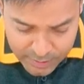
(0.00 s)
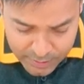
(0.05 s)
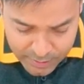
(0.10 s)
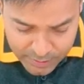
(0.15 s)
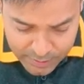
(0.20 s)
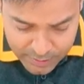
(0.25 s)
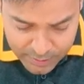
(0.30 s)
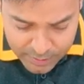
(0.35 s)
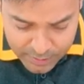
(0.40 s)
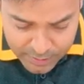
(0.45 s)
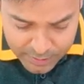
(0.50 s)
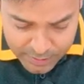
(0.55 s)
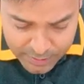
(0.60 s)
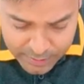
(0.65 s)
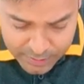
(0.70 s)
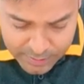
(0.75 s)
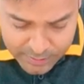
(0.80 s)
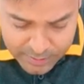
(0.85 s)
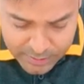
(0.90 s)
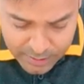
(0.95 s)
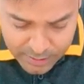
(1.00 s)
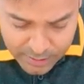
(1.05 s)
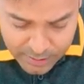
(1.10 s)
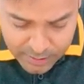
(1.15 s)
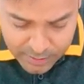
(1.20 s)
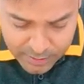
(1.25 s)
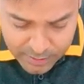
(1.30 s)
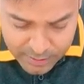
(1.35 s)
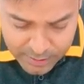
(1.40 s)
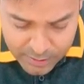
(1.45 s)
Here is
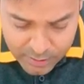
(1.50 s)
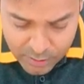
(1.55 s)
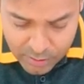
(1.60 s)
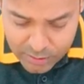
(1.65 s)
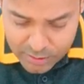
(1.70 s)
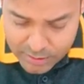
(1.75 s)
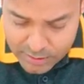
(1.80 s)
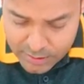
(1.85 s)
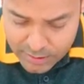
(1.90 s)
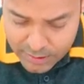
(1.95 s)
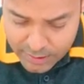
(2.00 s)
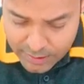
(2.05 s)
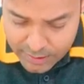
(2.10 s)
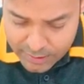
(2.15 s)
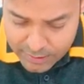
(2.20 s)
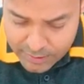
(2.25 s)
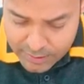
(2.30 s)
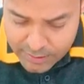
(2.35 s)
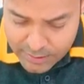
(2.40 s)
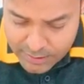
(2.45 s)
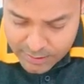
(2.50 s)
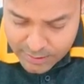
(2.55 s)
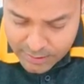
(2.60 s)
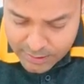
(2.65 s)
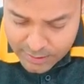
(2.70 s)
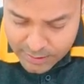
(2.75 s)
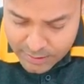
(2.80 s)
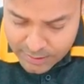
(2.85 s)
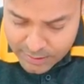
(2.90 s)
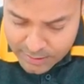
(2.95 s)
$100 and it is
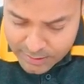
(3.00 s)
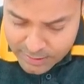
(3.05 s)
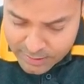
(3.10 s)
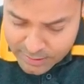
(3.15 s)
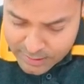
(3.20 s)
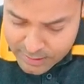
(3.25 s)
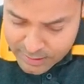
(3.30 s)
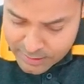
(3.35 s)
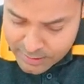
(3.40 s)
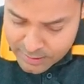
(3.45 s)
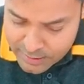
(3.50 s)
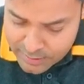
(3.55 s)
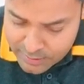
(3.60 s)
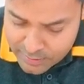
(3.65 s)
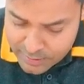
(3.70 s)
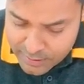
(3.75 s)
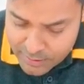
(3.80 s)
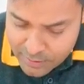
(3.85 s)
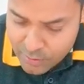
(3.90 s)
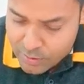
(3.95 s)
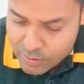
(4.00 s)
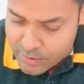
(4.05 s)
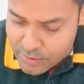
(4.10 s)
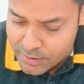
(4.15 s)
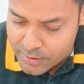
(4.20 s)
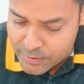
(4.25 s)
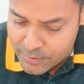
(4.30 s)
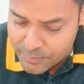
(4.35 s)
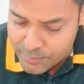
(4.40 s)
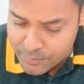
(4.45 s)
$1,600.
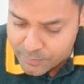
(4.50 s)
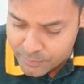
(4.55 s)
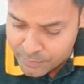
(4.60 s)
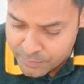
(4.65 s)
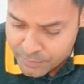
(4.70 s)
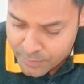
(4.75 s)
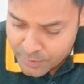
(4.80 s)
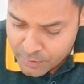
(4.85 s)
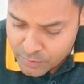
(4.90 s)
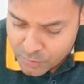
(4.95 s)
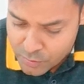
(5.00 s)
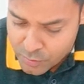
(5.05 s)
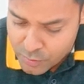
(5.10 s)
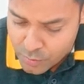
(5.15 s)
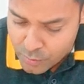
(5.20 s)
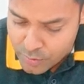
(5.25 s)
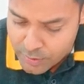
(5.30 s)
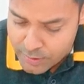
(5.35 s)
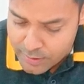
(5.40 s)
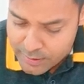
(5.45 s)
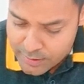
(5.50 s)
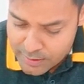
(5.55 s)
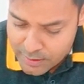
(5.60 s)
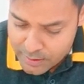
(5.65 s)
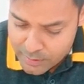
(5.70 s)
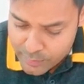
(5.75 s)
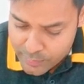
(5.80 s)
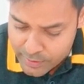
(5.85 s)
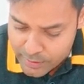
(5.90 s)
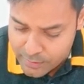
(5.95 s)
So total is
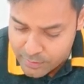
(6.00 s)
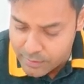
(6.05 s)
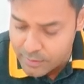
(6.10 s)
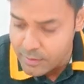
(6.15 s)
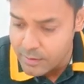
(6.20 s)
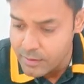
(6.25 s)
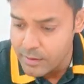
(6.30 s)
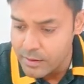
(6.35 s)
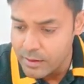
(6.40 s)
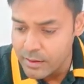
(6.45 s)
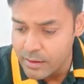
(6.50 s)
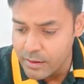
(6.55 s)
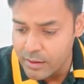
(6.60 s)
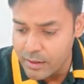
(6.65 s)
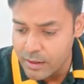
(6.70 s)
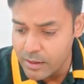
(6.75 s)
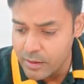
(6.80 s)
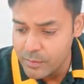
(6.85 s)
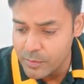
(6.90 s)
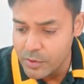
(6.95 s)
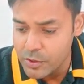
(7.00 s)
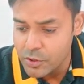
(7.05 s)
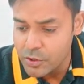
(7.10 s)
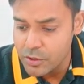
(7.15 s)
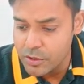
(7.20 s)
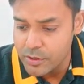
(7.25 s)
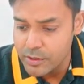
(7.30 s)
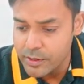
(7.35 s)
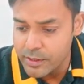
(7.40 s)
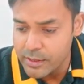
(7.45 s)
coming, how much?
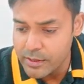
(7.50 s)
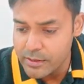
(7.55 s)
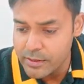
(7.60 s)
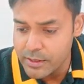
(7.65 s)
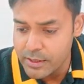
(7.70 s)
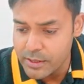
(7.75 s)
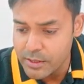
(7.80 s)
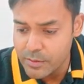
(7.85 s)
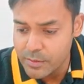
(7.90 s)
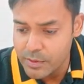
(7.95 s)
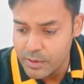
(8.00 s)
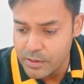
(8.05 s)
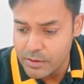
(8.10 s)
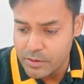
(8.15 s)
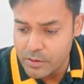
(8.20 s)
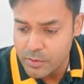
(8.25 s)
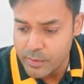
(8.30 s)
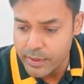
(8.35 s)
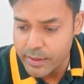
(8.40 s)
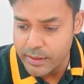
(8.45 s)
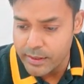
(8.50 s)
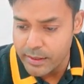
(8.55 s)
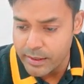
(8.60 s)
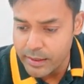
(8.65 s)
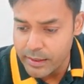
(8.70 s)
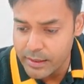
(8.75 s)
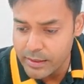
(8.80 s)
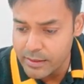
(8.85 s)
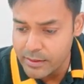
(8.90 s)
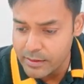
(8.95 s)
26 plus
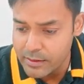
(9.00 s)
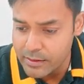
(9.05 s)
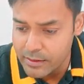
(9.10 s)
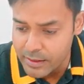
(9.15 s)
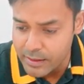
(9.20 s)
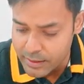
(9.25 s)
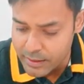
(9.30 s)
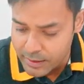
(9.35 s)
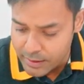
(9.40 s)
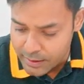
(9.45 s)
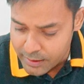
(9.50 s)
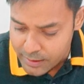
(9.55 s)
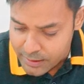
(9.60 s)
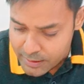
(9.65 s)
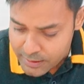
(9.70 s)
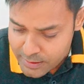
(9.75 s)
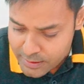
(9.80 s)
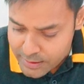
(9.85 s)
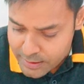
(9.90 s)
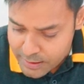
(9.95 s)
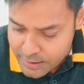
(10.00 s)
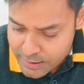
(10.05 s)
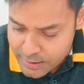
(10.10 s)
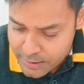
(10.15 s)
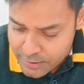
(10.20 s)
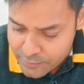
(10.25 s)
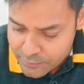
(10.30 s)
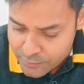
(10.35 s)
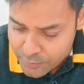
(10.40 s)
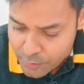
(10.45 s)
2,800,
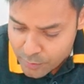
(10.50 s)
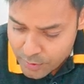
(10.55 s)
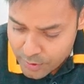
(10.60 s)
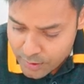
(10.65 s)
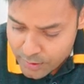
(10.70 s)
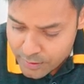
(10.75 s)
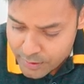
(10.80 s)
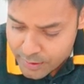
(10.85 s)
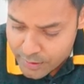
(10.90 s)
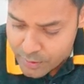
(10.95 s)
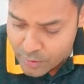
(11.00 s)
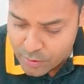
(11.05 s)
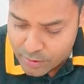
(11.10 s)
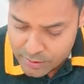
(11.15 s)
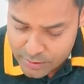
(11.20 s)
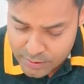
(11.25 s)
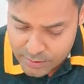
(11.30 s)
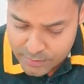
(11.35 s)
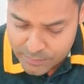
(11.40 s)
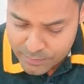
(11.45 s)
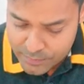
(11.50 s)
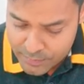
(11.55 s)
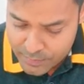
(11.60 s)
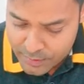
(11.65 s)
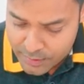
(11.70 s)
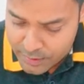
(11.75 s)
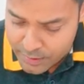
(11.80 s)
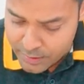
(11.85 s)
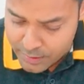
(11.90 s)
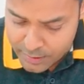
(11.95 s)
$6,400.
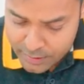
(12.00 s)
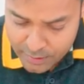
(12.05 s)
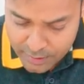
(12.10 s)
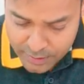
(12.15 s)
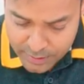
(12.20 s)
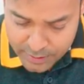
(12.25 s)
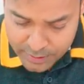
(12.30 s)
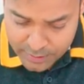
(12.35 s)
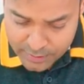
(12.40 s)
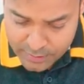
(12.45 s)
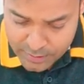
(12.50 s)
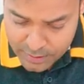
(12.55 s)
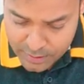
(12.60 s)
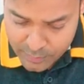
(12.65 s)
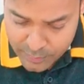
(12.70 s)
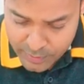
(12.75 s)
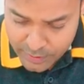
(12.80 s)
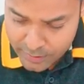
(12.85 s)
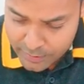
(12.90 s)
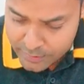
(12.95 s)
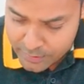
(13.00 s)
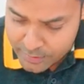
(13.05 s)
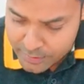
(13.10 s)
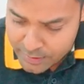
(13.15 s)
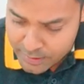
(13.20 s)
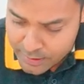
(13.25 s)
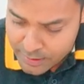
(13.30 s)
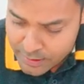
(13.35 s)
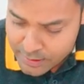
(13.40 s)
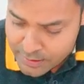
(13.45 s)
Here it is coming
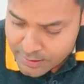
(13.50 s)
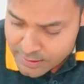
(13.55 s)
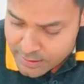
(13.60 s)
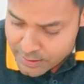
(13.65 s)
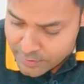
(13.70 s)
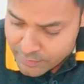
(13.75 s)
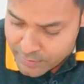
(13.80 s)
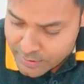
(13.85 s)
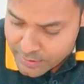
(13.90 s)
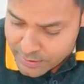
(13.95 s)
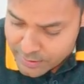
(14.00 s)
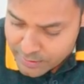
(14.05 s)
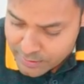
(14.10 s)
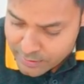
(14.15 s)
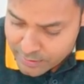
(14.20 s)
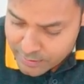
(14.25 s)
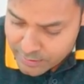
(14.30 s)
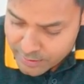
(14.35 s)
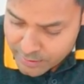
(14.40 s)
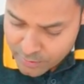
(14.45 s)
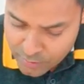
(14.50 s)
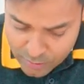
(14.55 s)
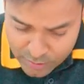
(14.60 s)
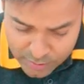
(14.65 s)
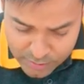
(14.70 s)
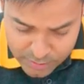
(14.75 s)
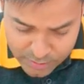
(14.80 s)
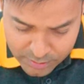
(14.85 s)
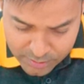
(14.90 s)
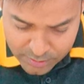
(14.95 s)

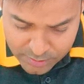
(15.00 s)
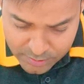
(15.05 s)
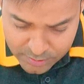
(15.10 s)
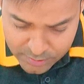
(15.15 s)
$1,700.